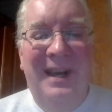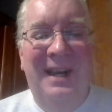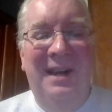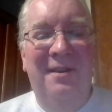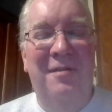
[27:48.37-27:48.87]

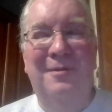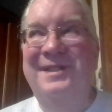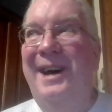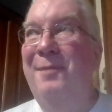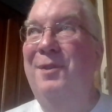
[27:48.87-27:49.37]
and so
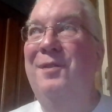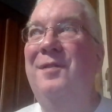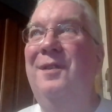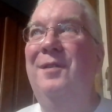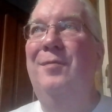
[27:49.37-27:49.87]
time
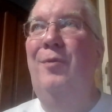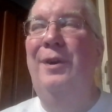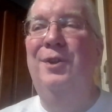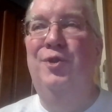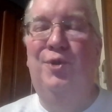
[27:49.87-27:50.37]
is
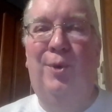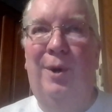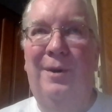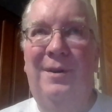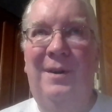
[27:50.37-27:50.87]
running
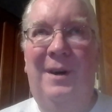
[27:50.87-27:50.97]
short.